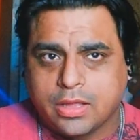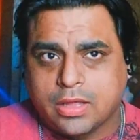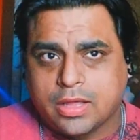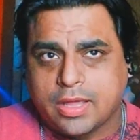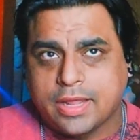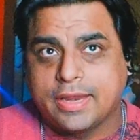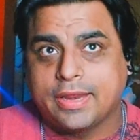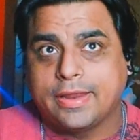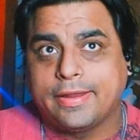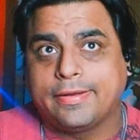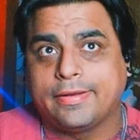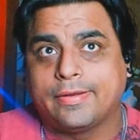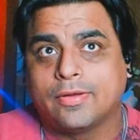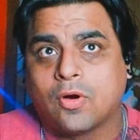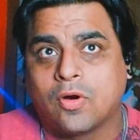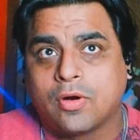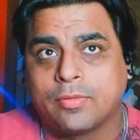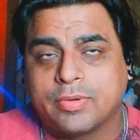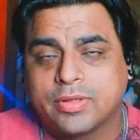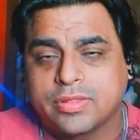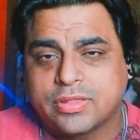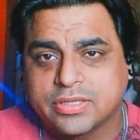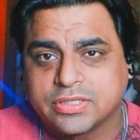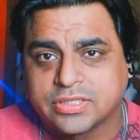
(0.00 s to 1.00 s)

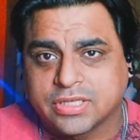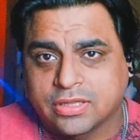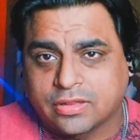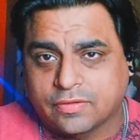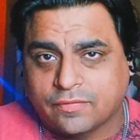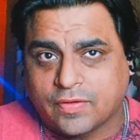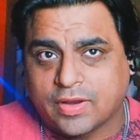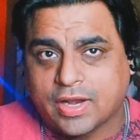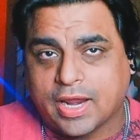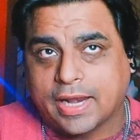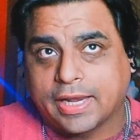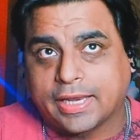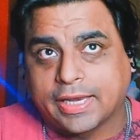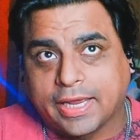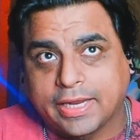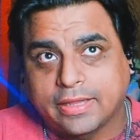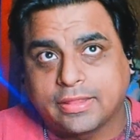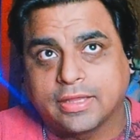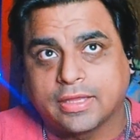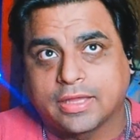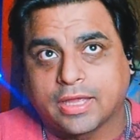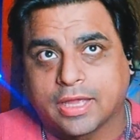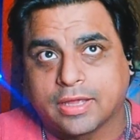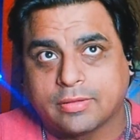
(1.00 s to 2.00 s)
enormous Injustice fan. I like
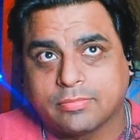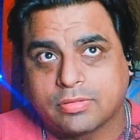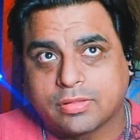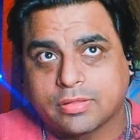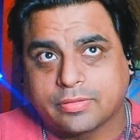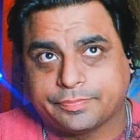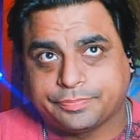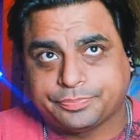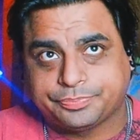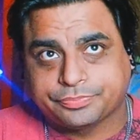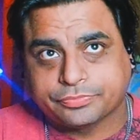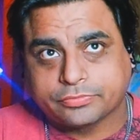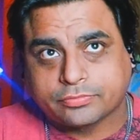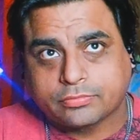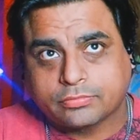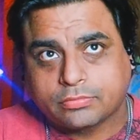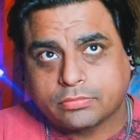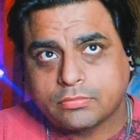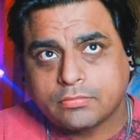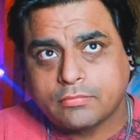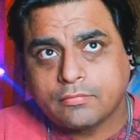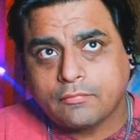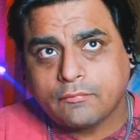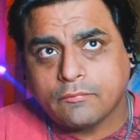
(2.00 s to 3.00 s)
the games
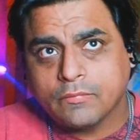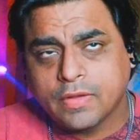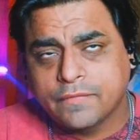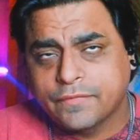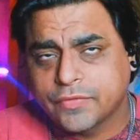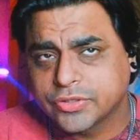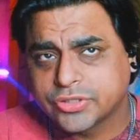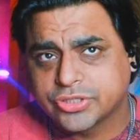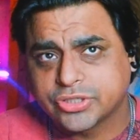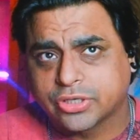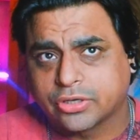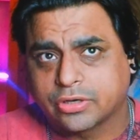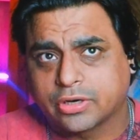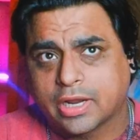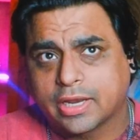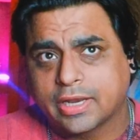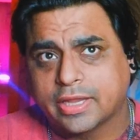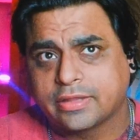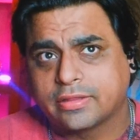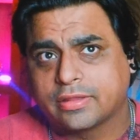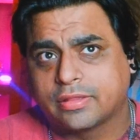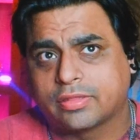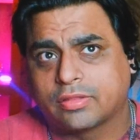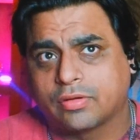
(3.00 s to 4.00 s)
for sure. I
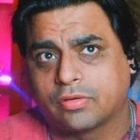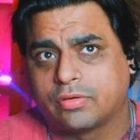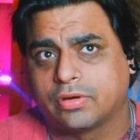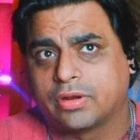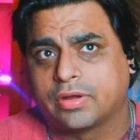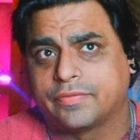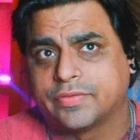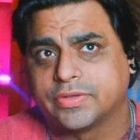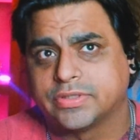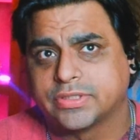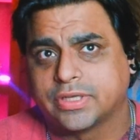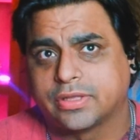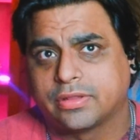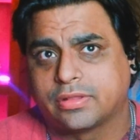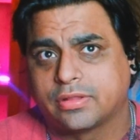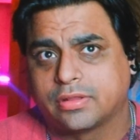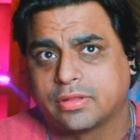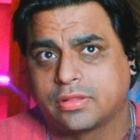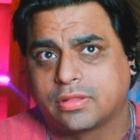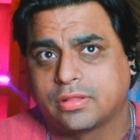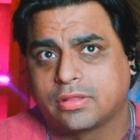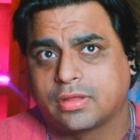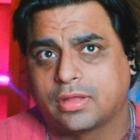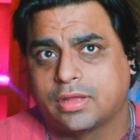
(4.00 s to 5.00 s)
like the story of
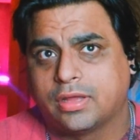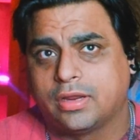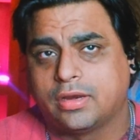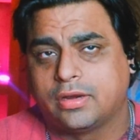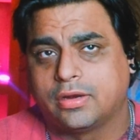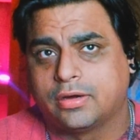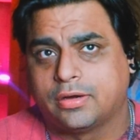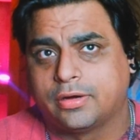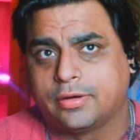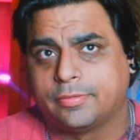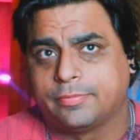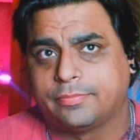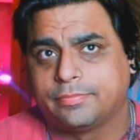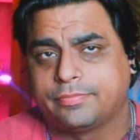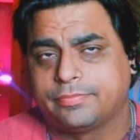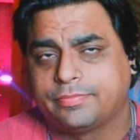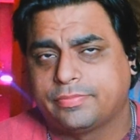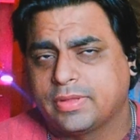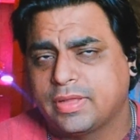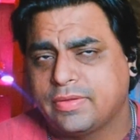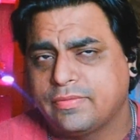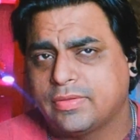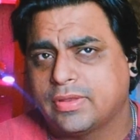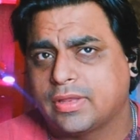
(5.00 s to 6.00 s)
Injustice, and um,
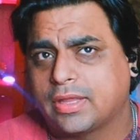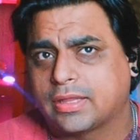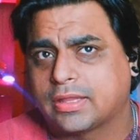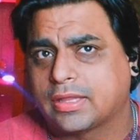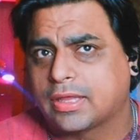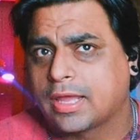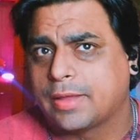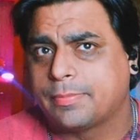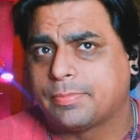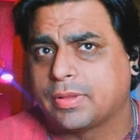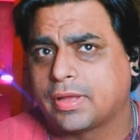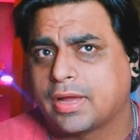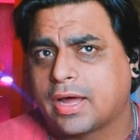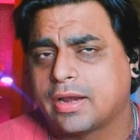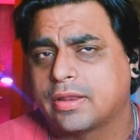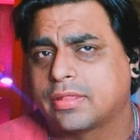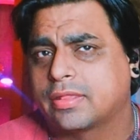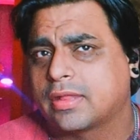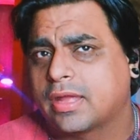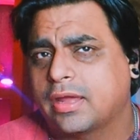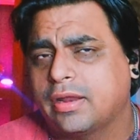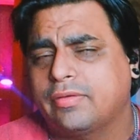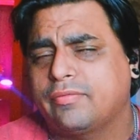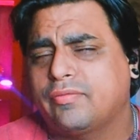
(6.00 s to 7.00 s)
even like the gameplay.
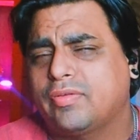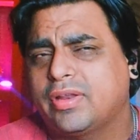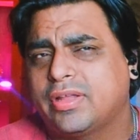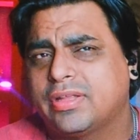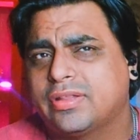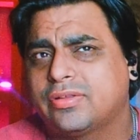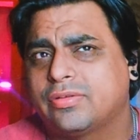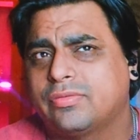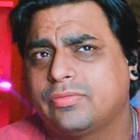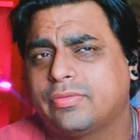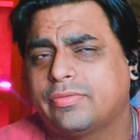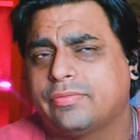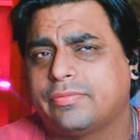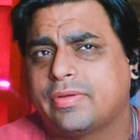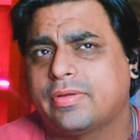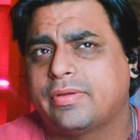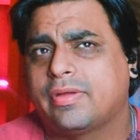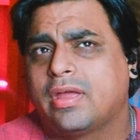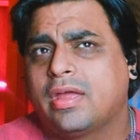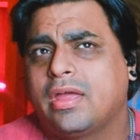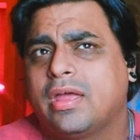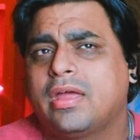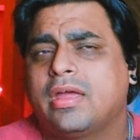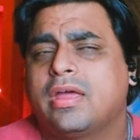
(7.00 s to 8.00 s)
Honestly, I really do.
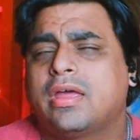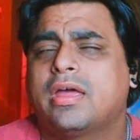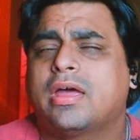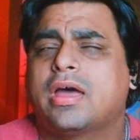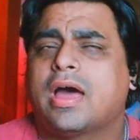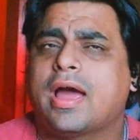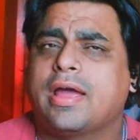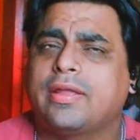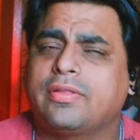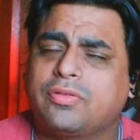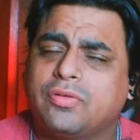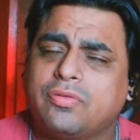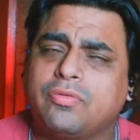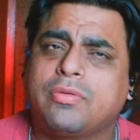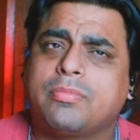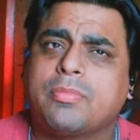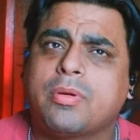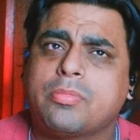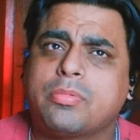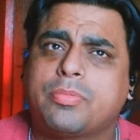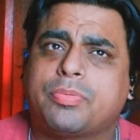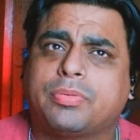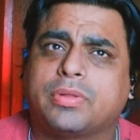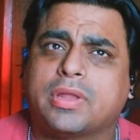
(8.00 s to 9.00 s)
I do
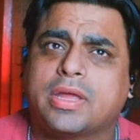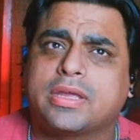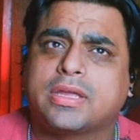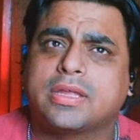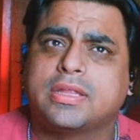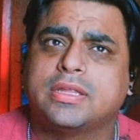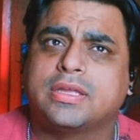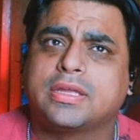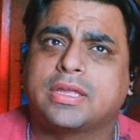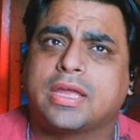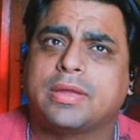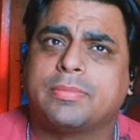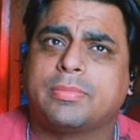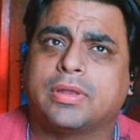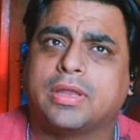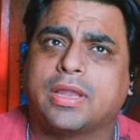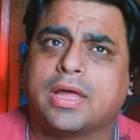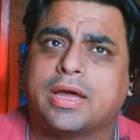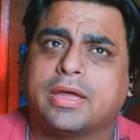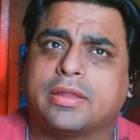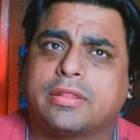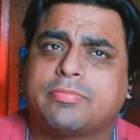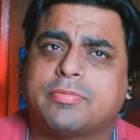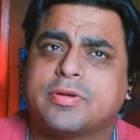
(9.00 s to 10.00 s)
remember liking the game a
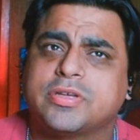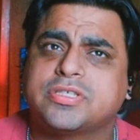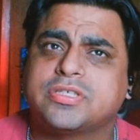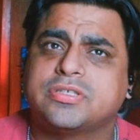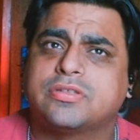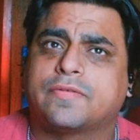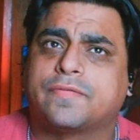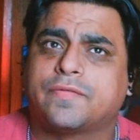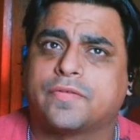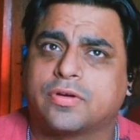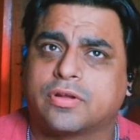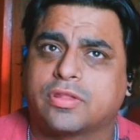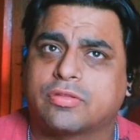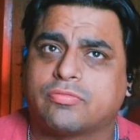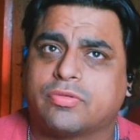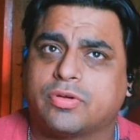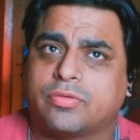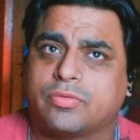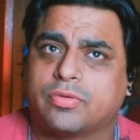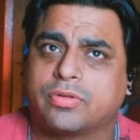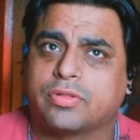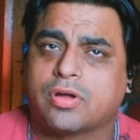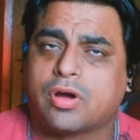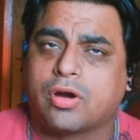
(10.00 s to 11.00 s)
lot, especially the first
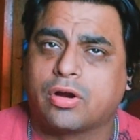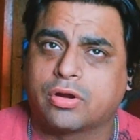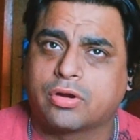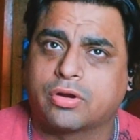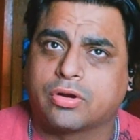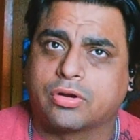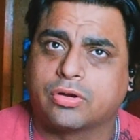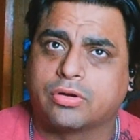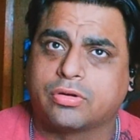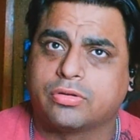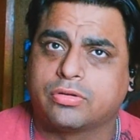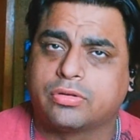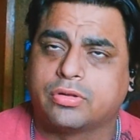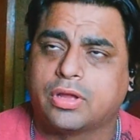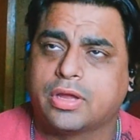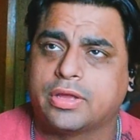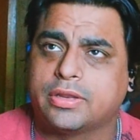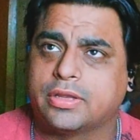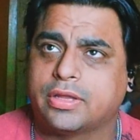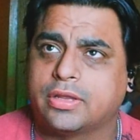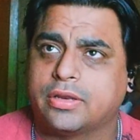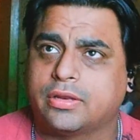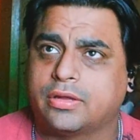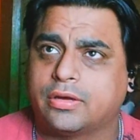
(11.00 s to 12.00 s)
one with Hawk Girl,
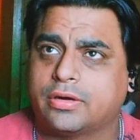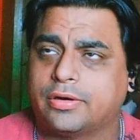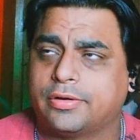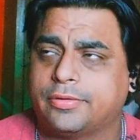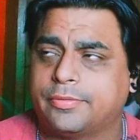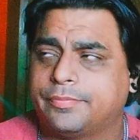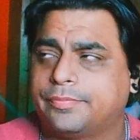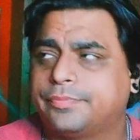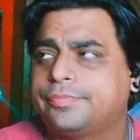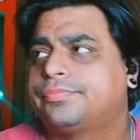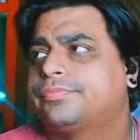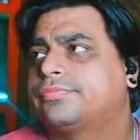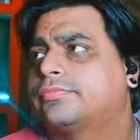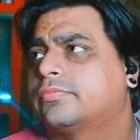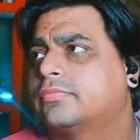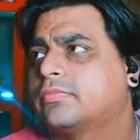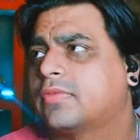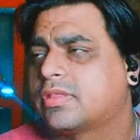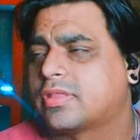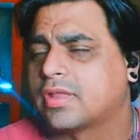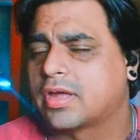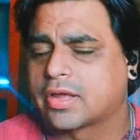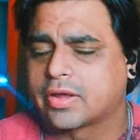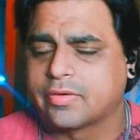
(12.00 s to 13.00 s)
and then um,
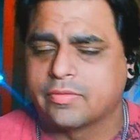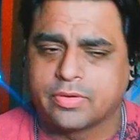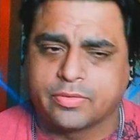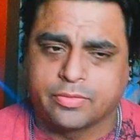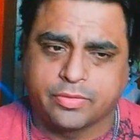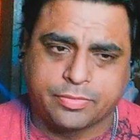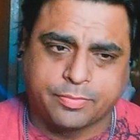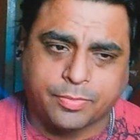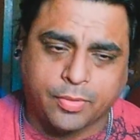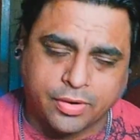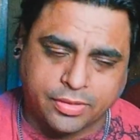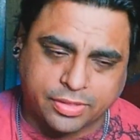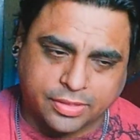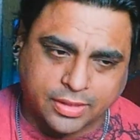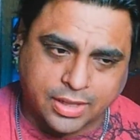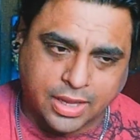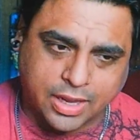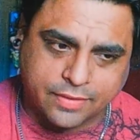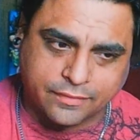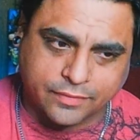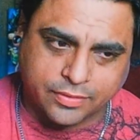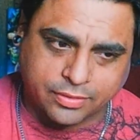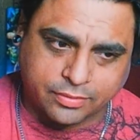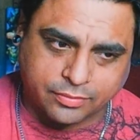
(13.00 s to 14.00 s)
the second one with Poison
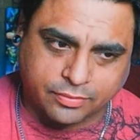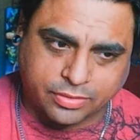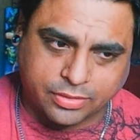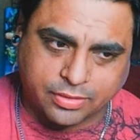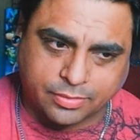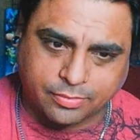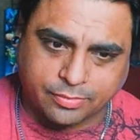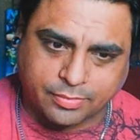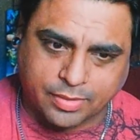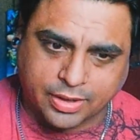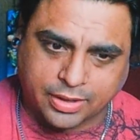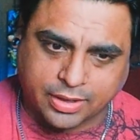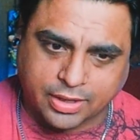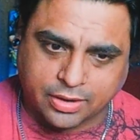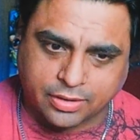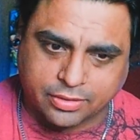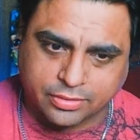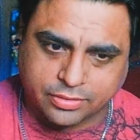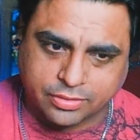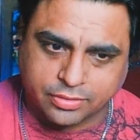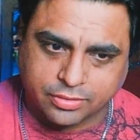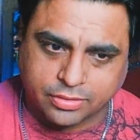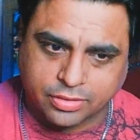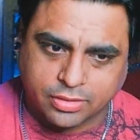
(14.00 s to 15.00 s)
Ivy with some of my
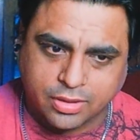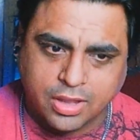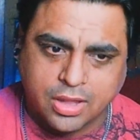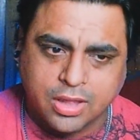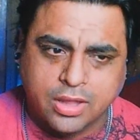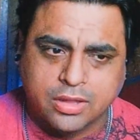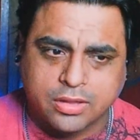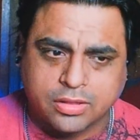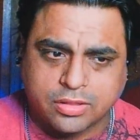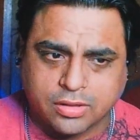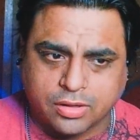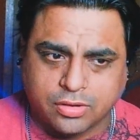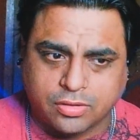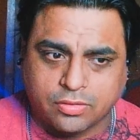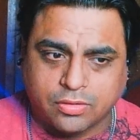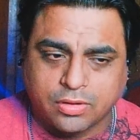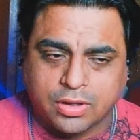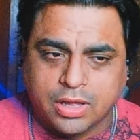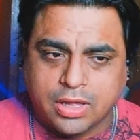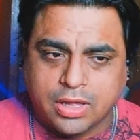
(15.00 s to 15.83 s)
characters. So